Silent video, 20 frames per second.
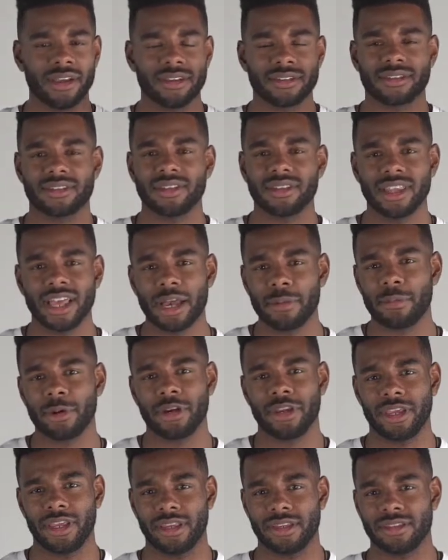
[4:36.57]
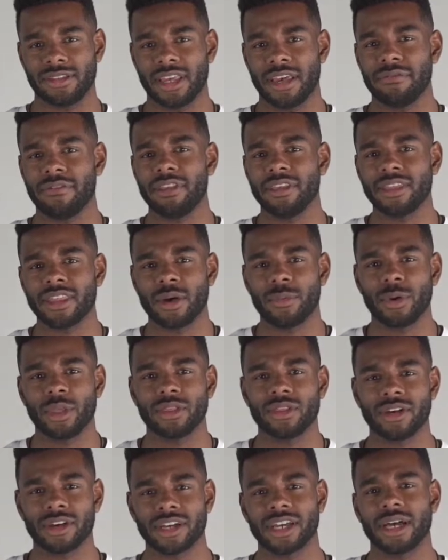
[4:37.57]
celebrities, everything that we
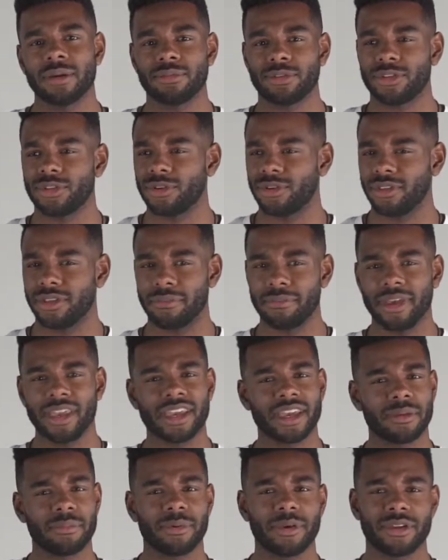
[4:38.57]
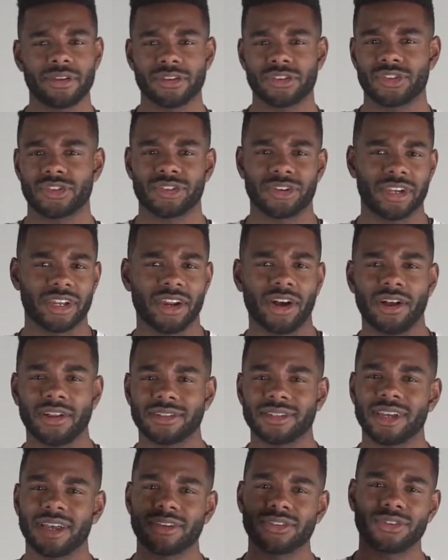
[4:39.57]
look up to, the makeup industry. It all
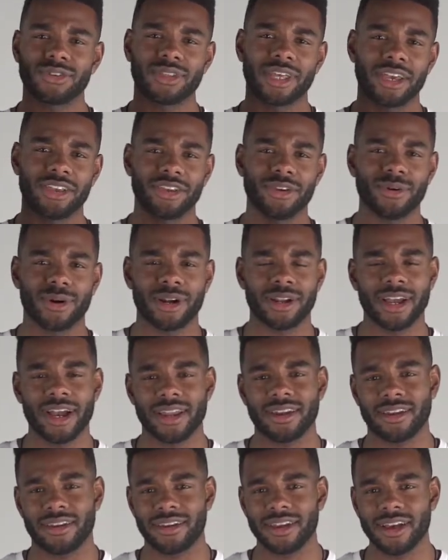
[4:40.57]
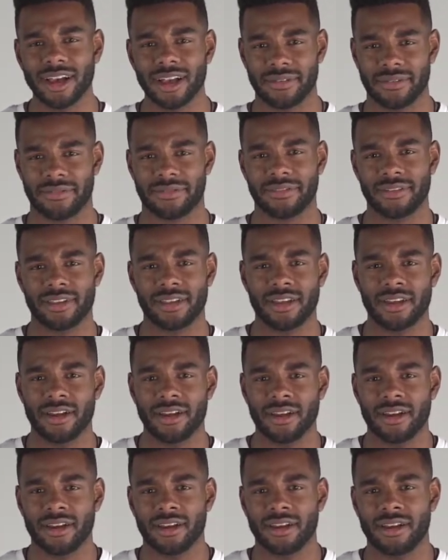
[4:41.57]
tells you that you are not enough.
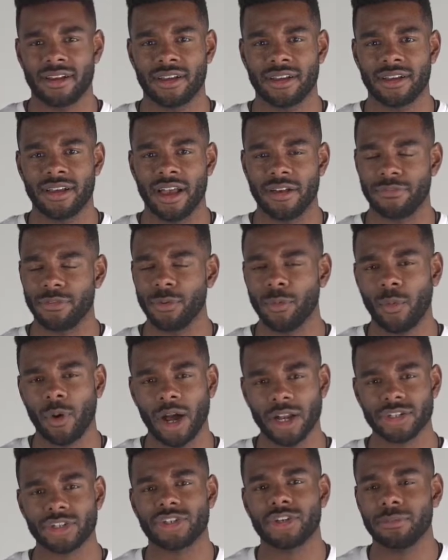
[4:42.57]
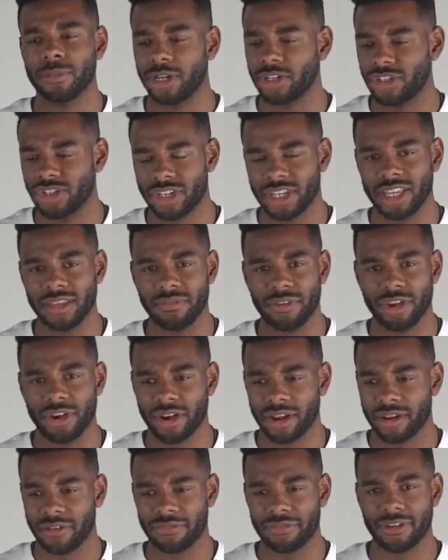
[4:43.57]
If you watch too much TV, you're
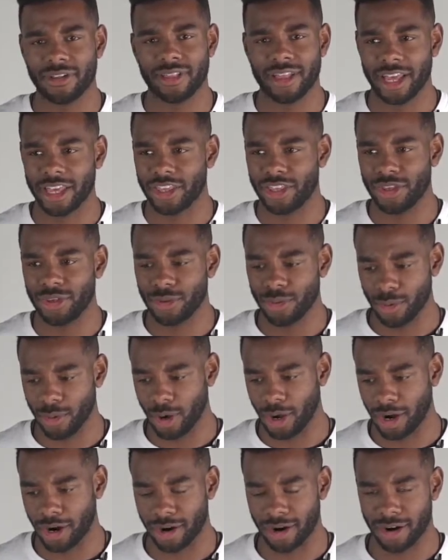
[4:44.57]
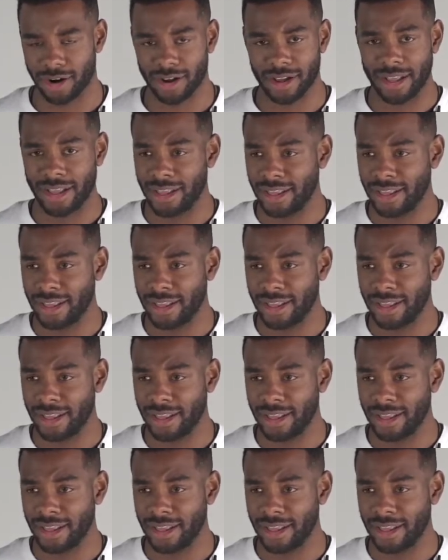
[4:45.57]
going to feel like you are